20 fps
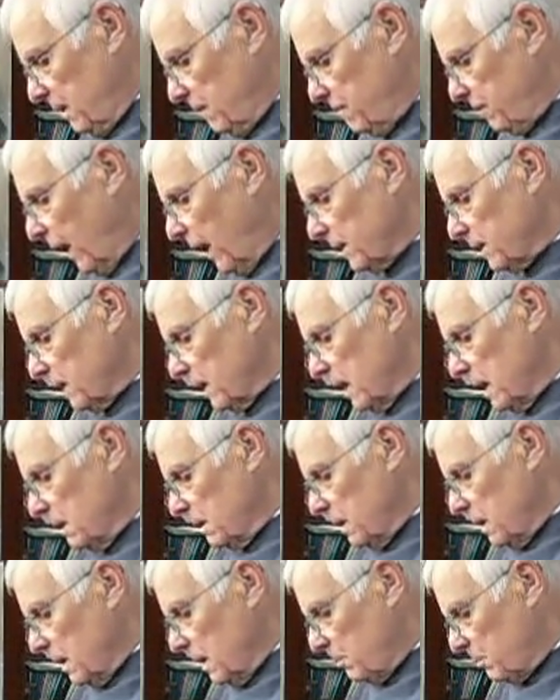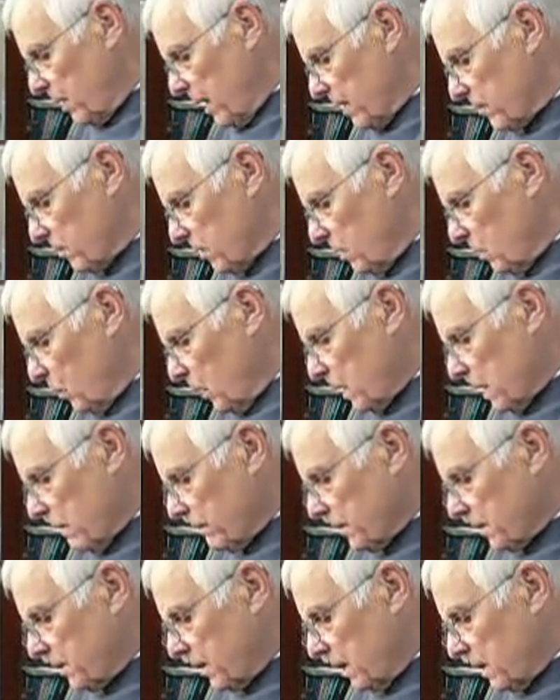Finally, brethren,
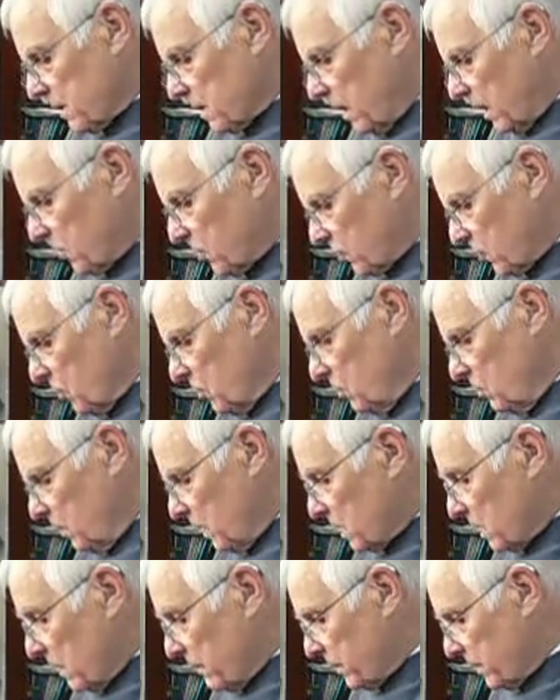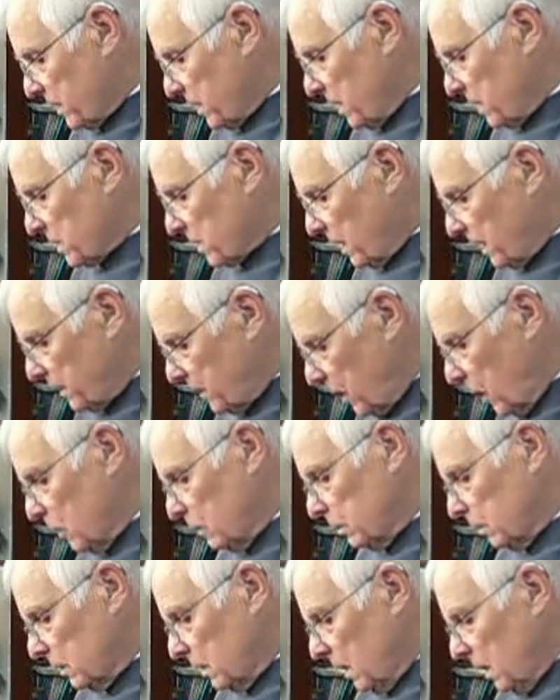whatever things are true, whatever things are
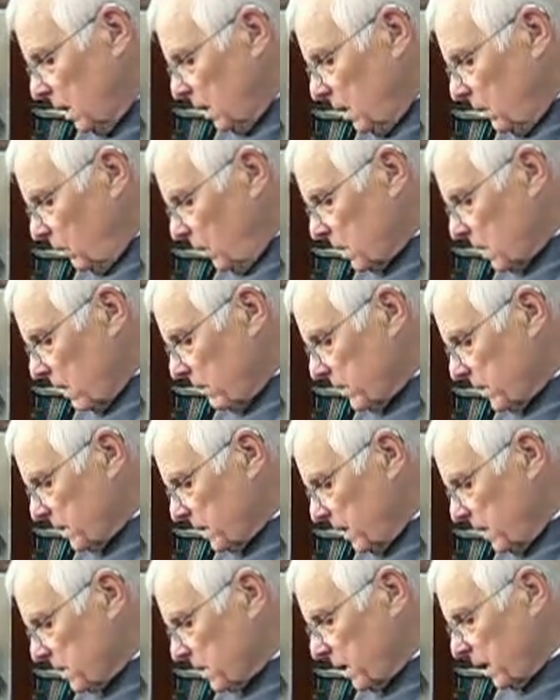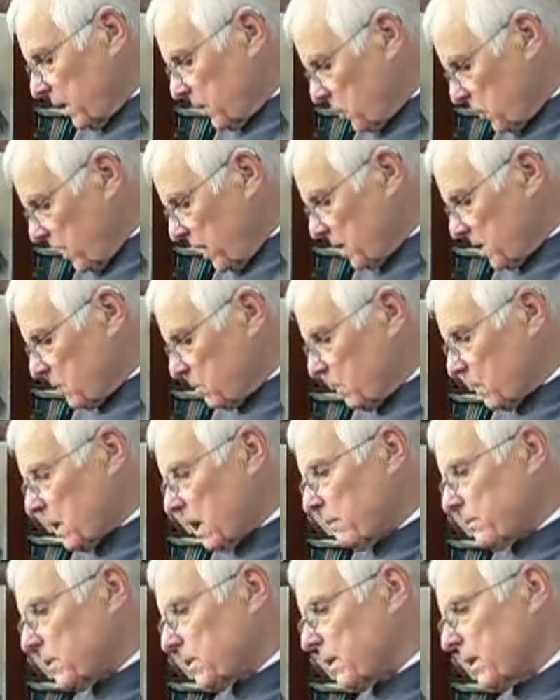noble, whatever things are just,
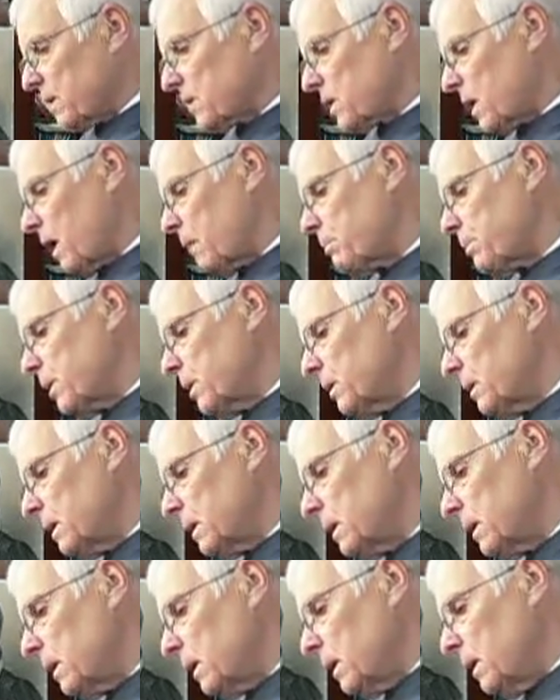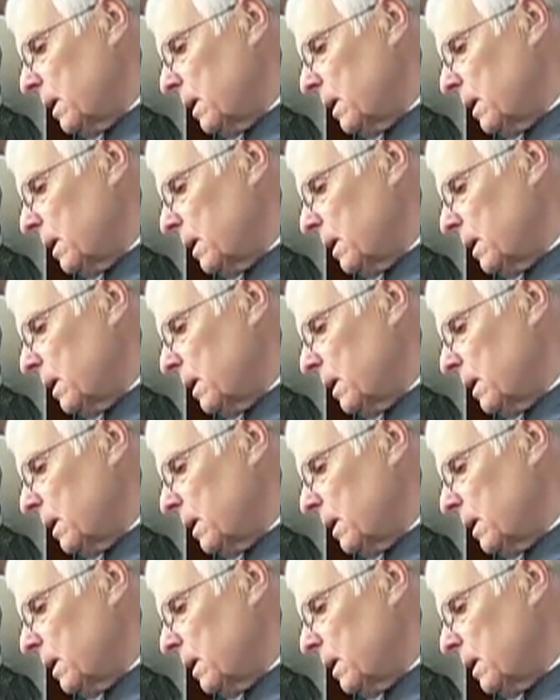whatever things are pure,